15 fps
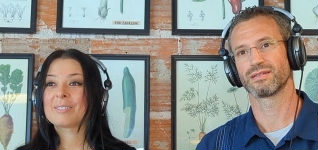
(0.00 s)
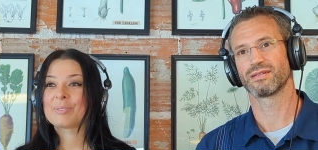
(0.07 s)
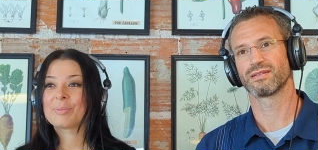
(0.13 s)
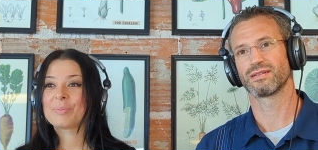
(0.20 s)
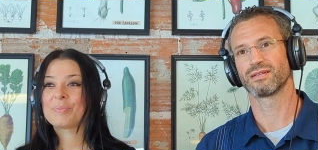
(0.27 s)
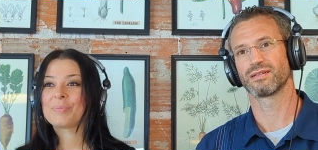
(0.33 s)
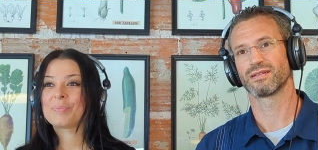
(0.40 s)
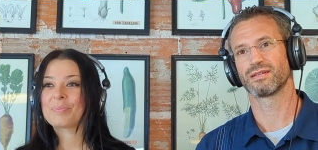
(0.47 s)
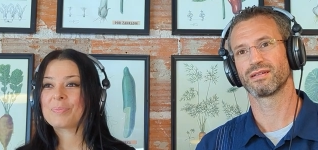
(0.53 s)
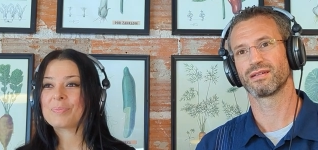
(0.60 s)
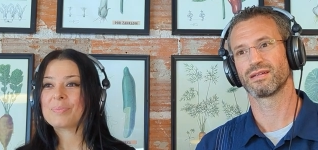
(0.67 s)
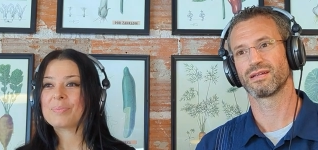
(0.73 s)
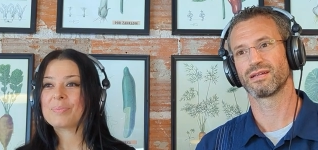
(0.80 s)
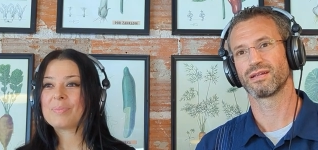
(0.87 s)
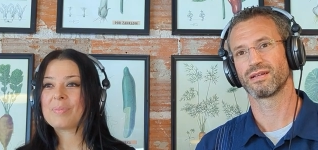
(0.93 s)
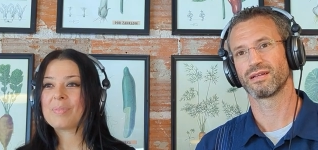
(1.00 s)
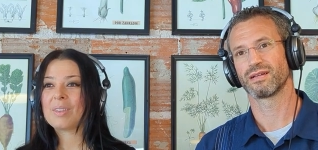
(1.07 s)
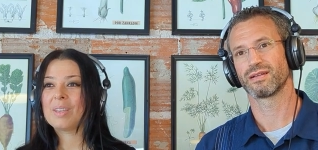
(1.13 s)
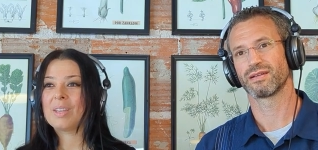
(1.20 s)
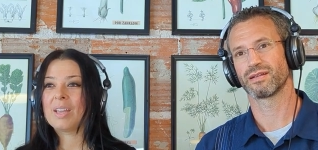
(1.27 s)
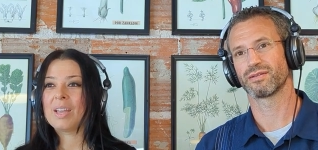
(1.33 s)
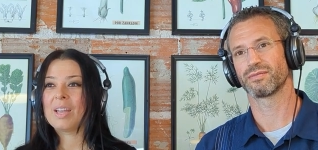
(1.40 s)
Speaker 1: Pompeii. It's
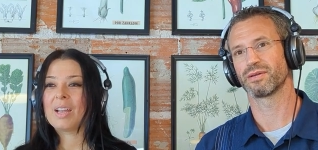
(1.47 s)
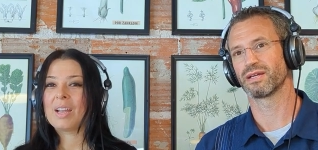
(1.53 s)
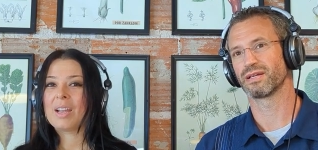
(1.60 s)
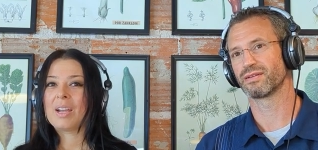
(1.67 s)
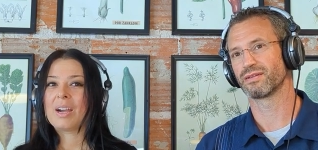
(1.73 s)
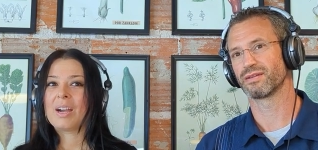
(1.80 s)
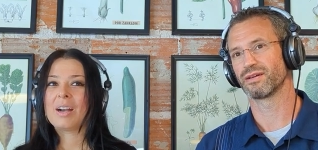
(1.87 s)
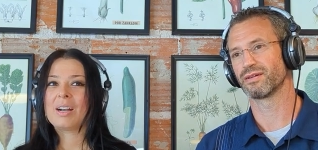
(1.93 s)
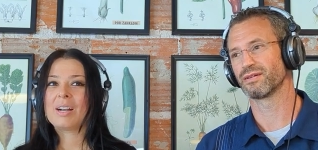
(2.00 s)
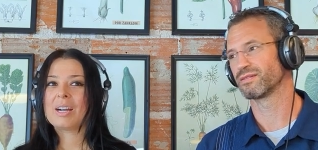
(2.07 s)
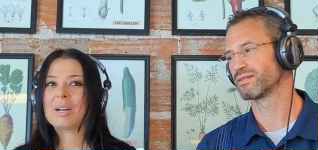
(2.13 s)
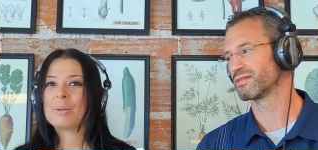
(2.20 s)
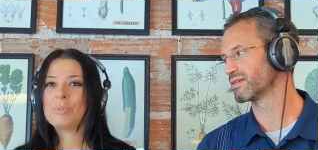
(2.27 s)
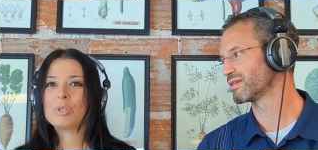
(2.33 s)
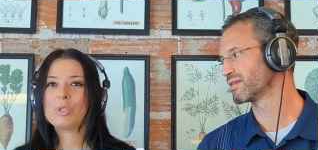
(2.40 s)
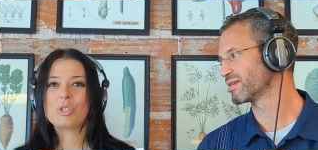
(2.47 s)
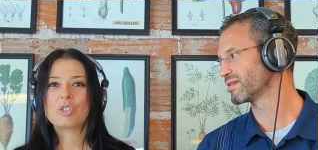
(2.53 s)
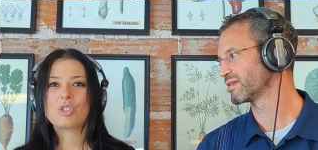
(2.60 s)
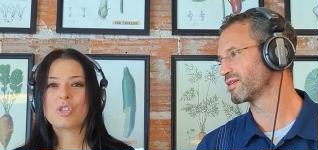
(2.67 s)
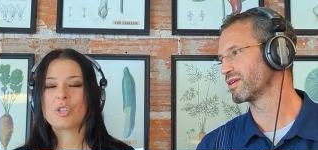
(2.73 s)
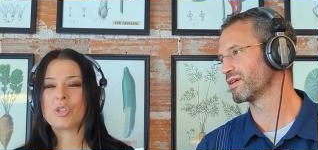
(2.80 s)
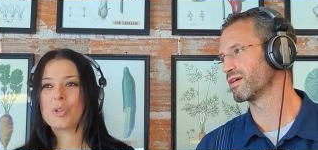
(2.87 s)
not that far away, right?
Speaker 2: Uh, I'm not
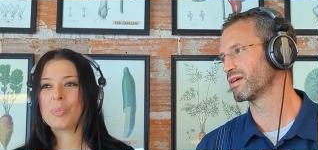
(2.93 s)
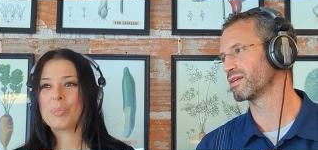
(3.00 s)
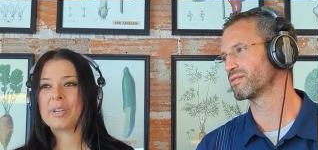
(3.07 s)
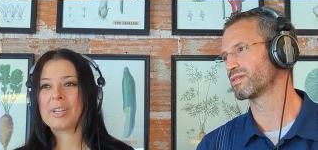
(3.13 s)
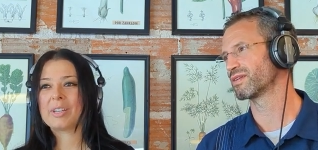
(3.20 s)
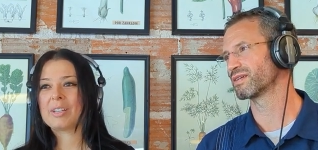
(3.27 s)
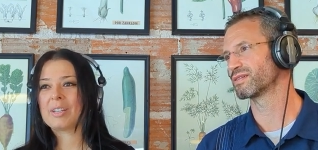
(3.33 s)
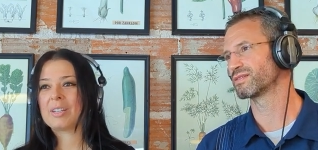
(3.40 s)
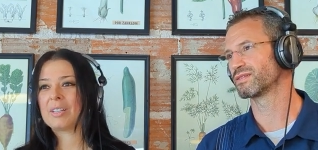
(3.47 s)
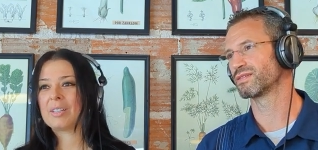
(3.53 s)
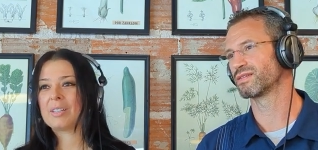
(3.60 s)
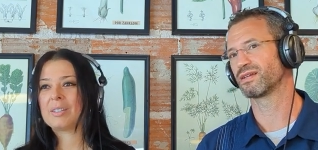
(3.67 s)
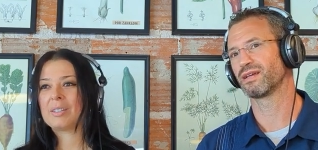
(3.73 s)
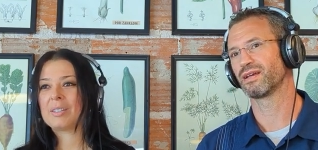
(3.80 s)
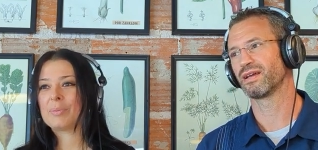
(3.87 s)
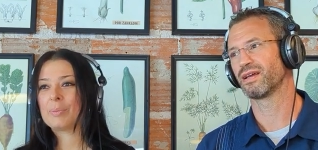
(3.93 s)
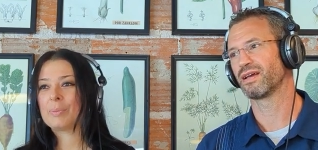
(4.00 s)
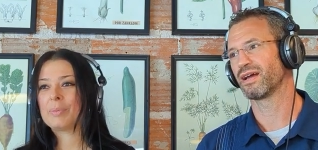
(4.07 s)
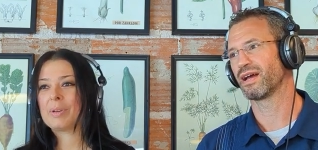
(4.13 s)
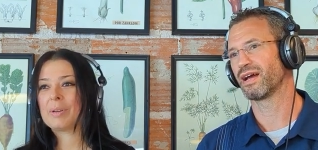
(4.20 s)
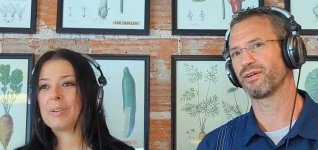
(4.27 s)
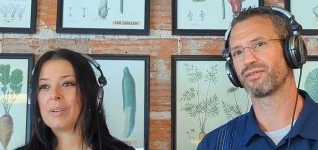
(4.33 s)
sure, but uh,
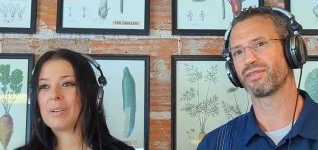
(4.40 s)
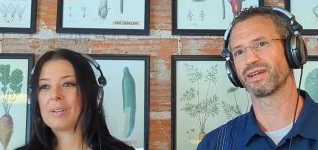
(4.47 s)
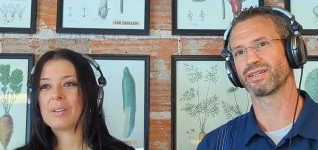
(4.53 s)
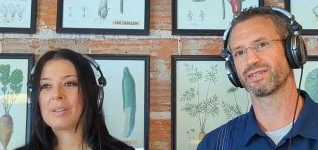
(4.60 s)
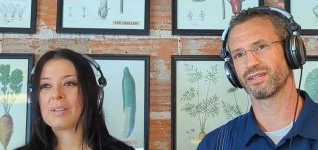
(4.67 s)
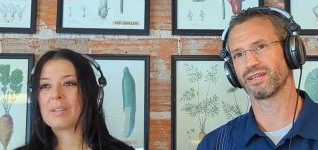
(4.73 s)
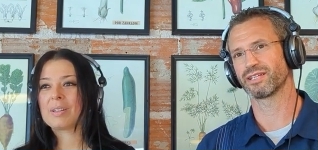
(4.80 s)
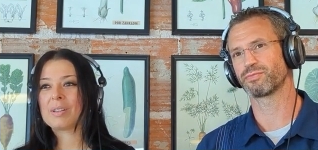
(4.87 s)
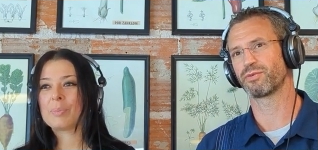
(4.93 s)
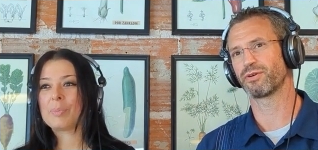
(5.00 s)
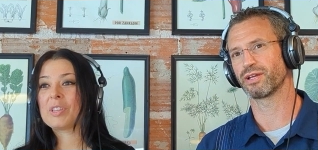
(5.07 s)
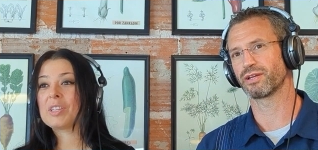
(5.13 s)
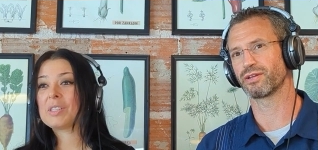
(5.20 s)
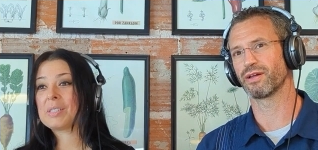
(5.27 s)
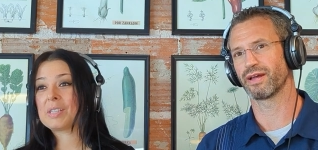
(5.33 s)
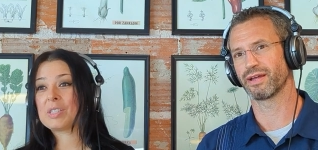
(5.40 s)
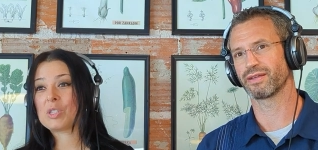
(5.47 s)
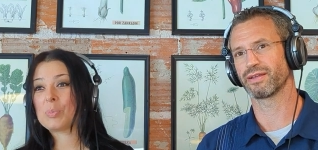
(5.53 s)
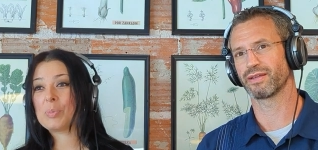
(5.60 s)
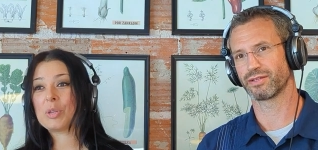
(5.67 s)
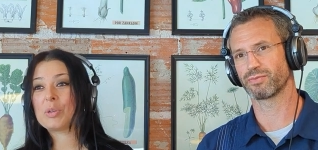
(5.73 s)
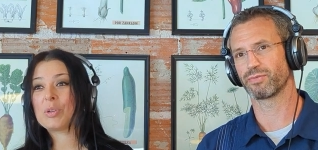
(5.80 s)
Speaker 1: it's both in that. It's, pretty close. it's
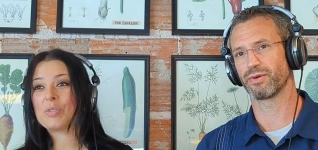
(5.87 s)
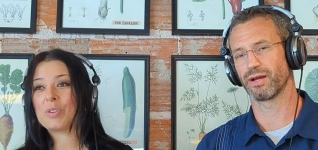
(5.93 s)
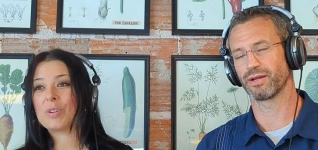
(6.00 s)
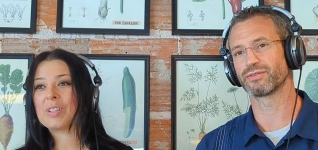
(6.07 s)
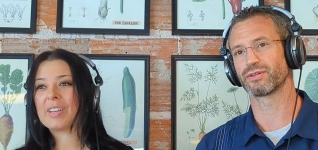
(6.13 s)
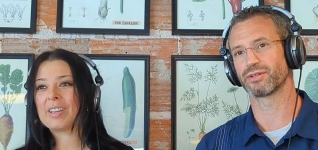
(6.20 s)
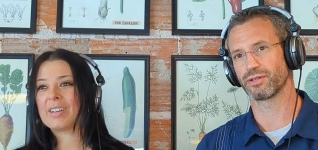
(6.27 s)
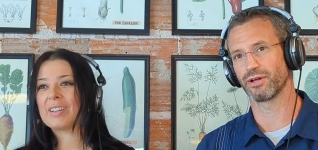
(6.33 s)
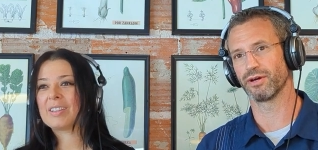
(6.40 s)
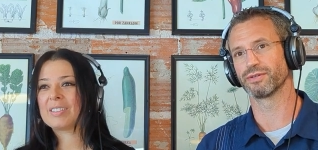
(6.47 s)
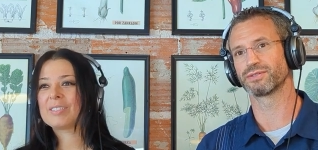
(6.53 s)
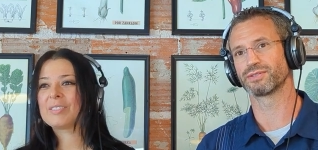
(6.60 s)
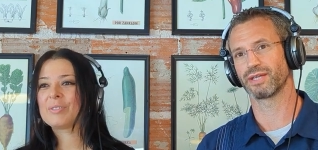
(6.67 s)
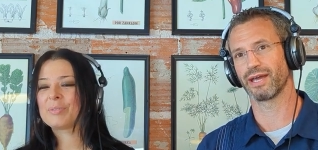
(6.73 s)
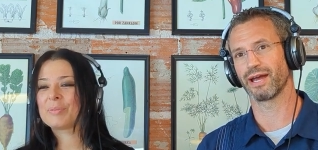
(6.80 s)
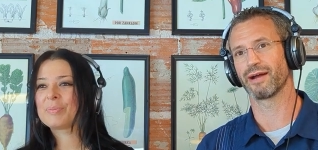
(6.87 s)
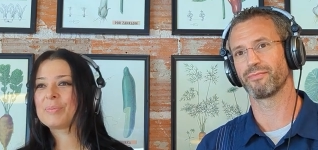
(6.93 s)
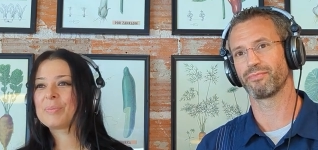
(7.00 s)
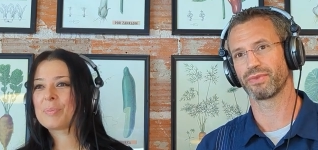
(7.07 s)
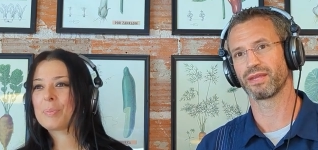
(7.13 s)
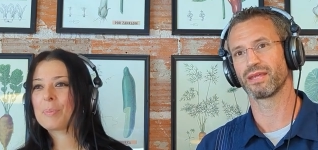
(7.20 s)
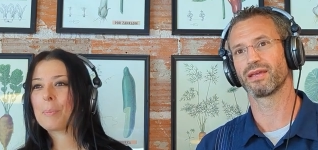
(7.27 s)
right by that huge yeah.
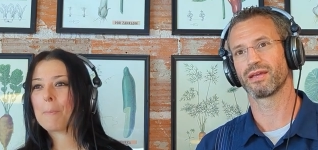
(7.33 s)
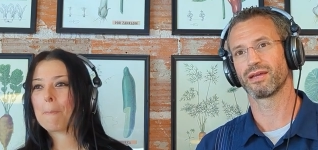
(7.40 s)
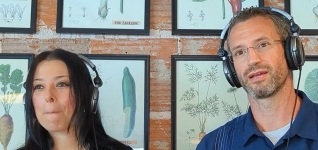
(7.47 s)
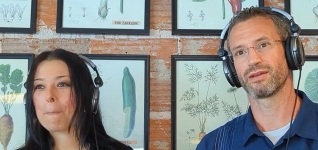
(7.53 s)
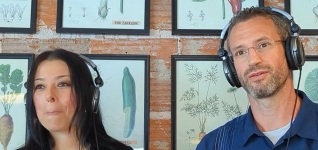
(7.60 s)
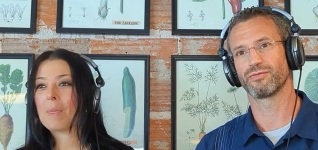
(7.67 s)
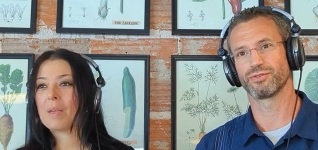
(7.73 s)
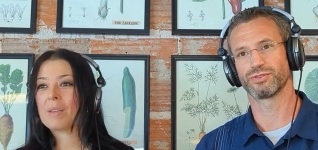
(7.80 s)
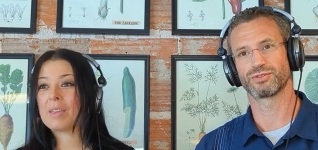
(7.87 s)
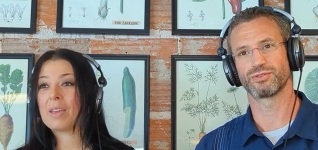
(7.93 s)
volcano that